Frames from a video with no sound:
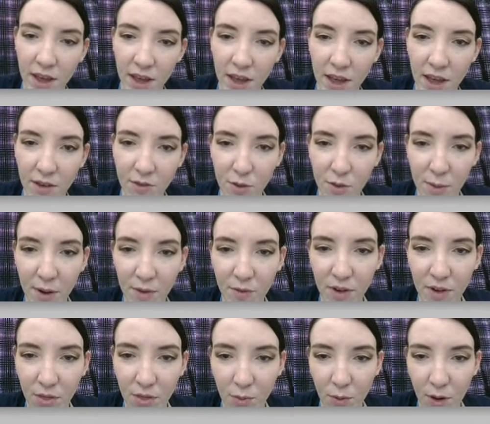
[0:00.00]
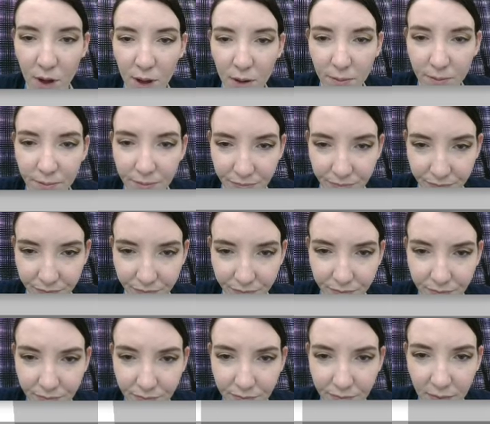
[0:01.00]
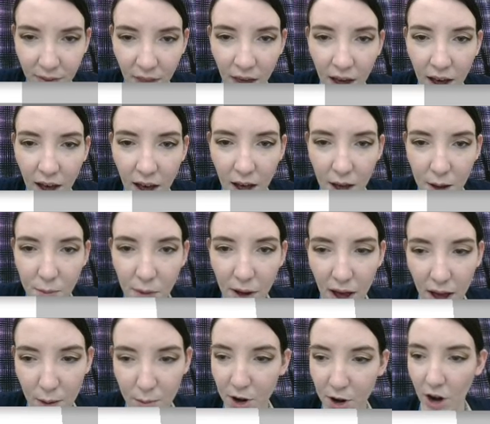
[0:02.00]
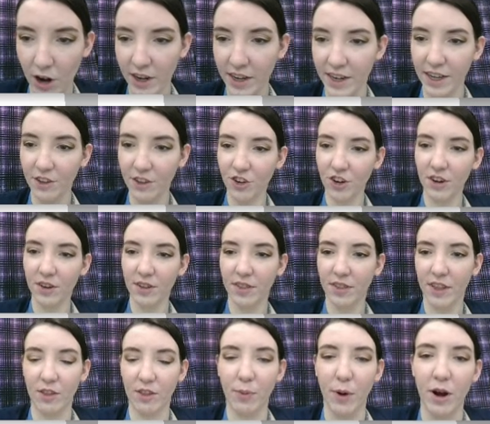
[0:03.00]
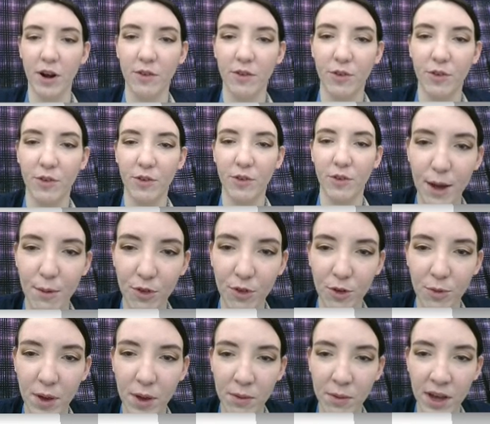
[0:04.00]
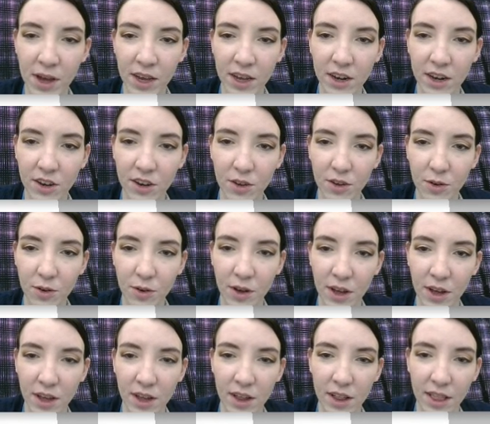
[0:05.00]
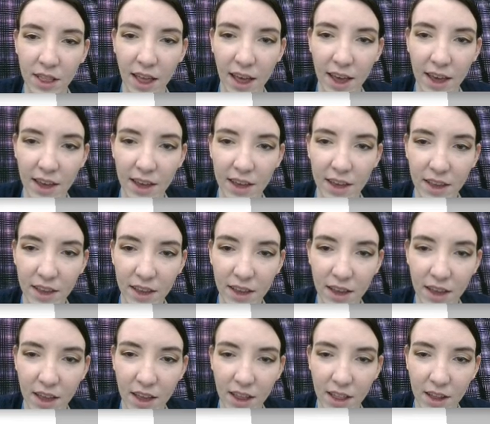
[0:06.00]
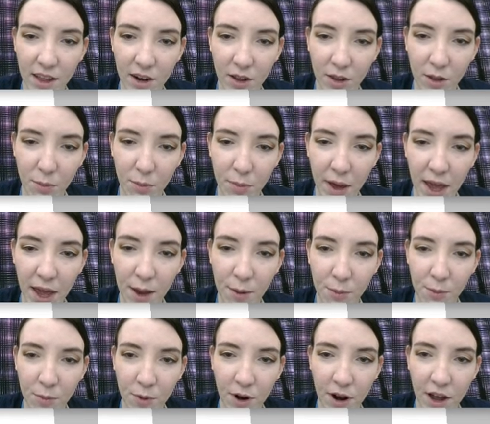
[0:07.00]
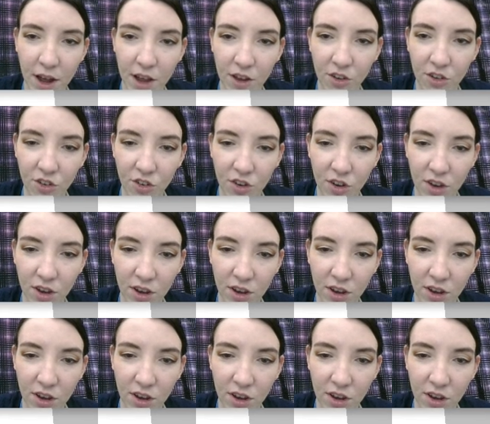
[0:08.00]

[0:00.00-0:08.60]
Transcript: And for my fifth one, I'm an art teacher. That's part of who I am. So maybe I can do like a little paintbrush.